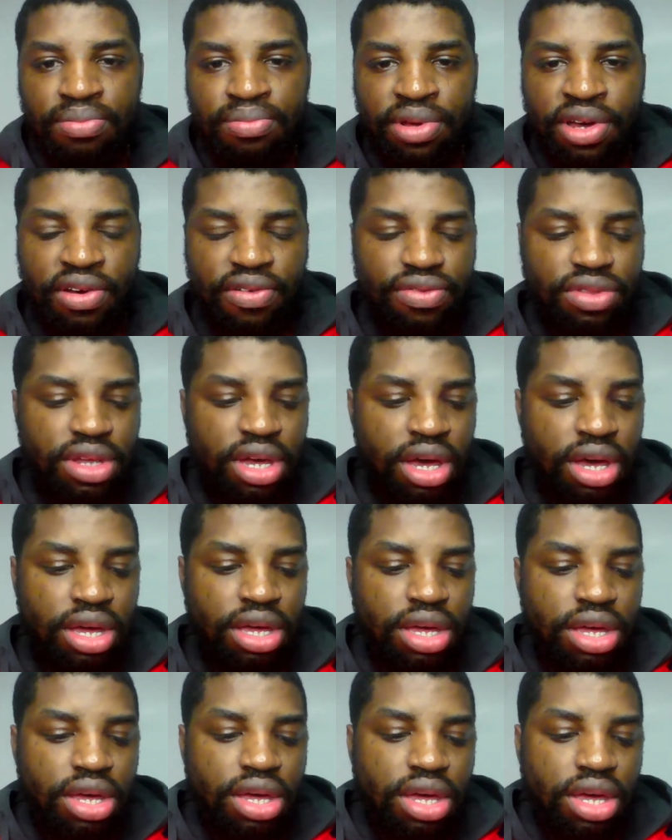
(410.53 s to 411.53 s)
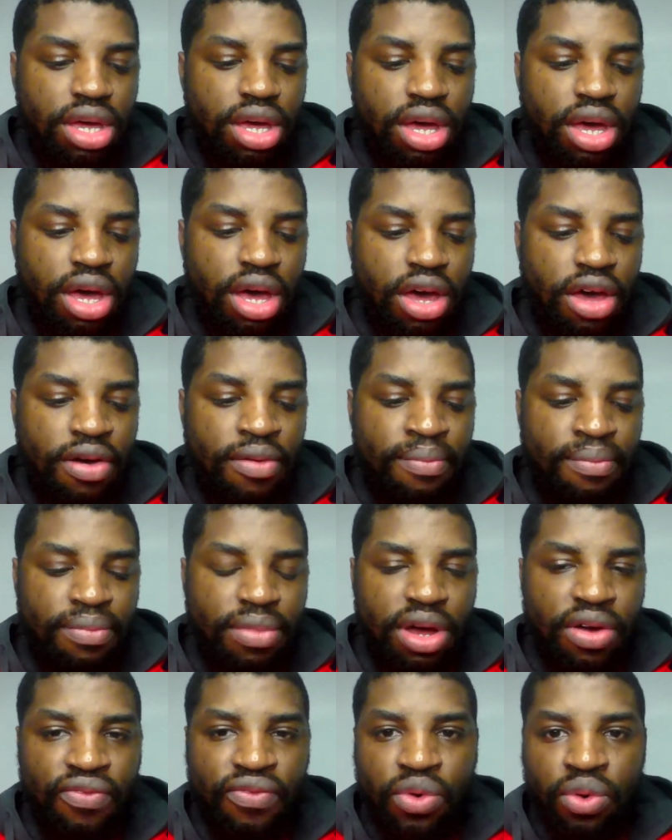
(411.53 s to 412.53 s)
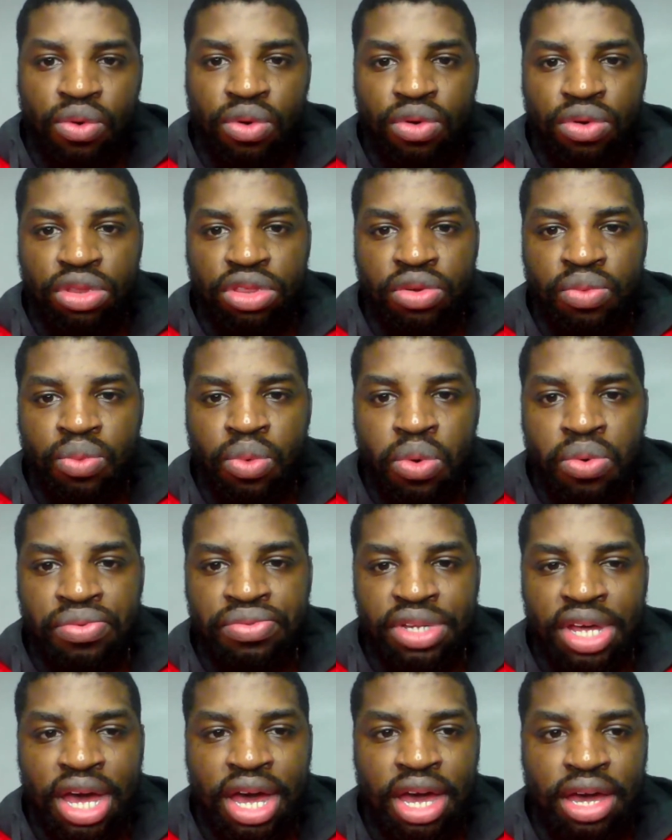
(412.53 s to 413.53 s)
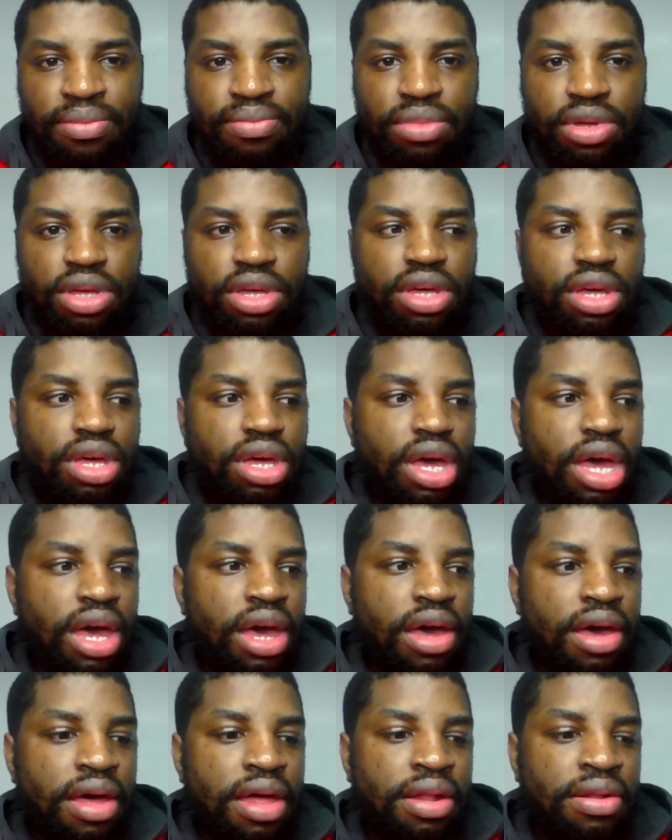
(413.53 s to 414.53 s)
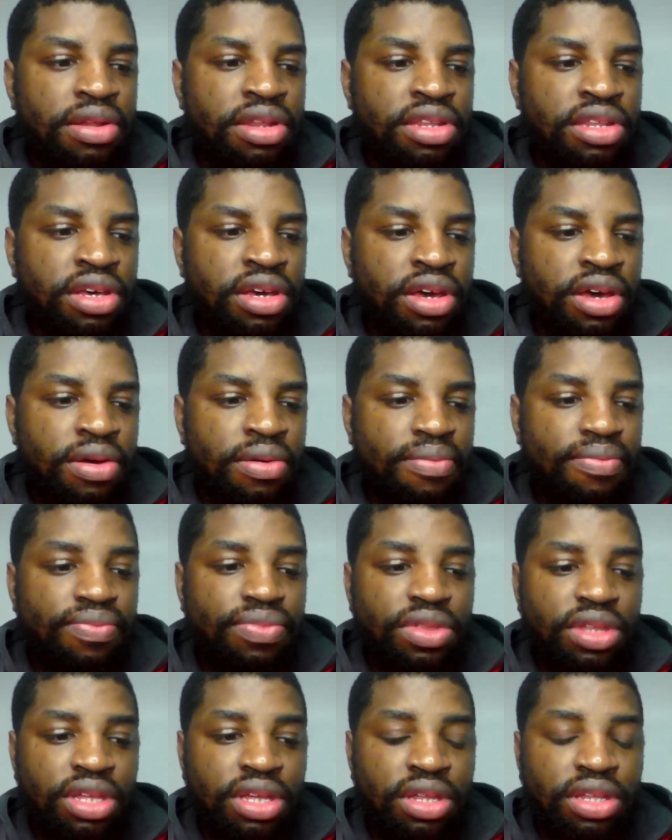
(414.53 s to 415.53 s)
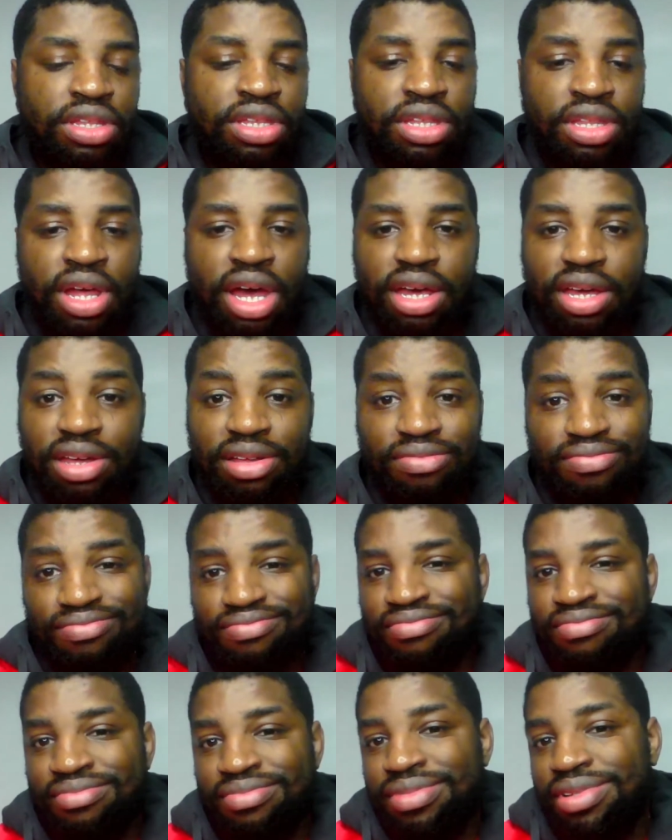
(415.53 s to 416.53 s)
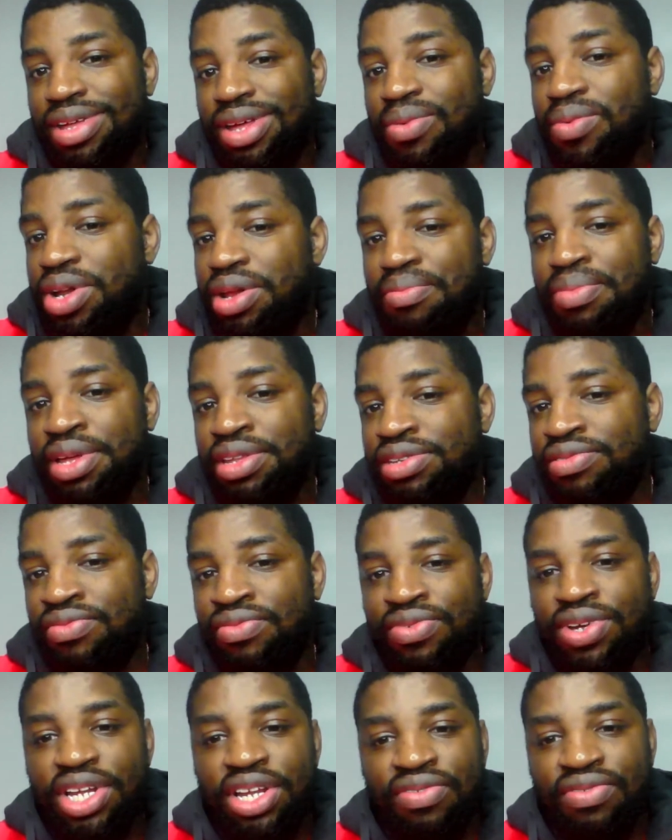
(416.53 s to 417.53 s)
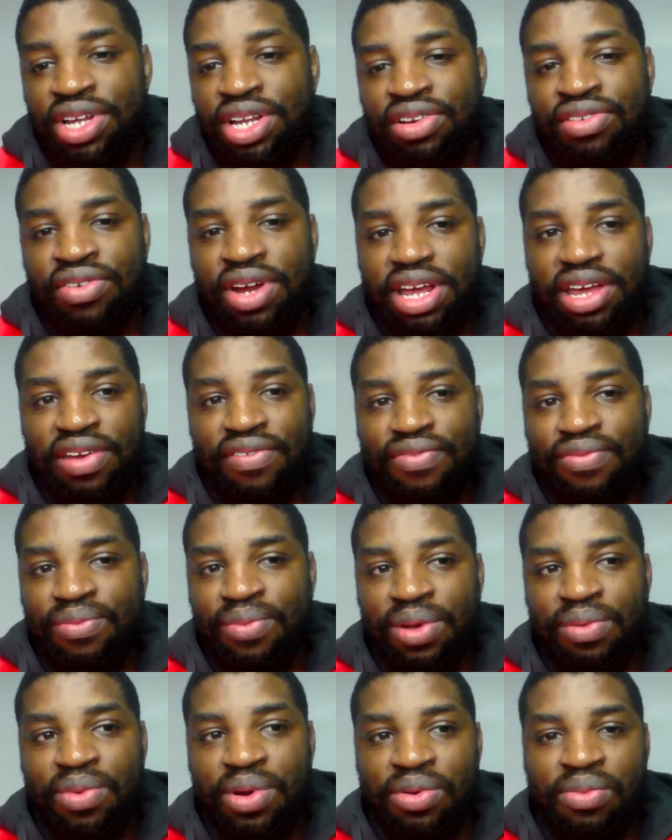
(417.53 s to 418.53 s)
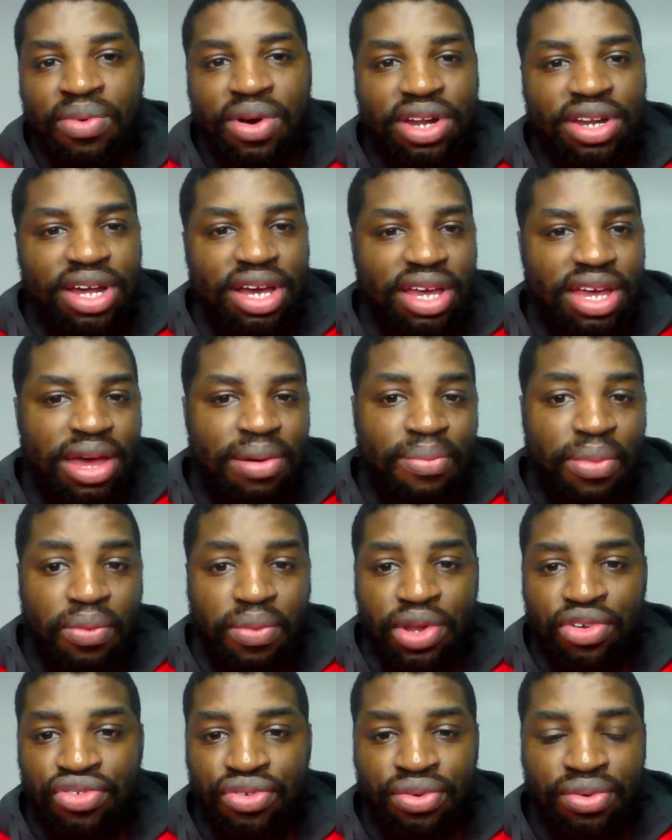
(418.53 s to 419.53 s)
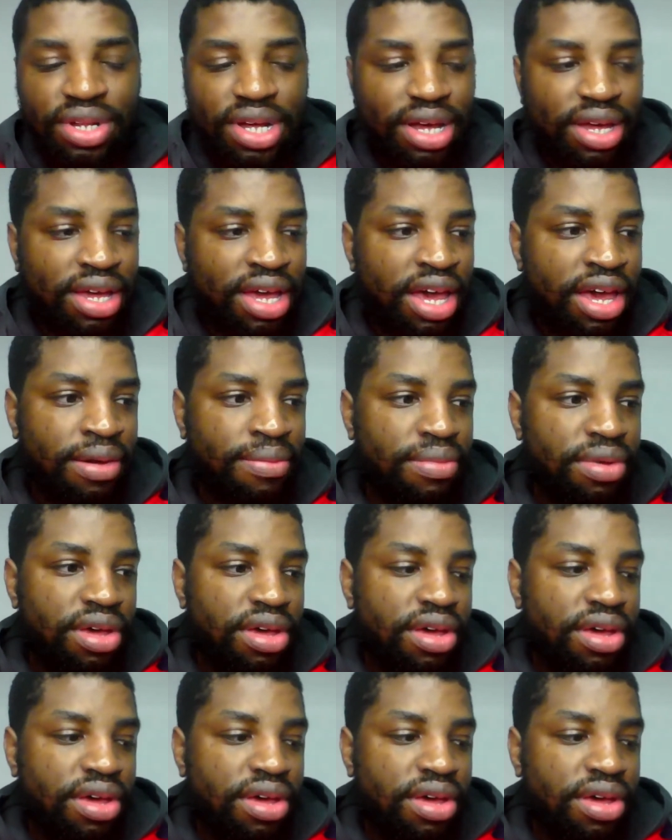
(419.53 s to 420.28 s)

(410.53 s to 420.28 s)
birthday, for the Wolves game. And it would have been really, really great if we would won that game, but we drew that game.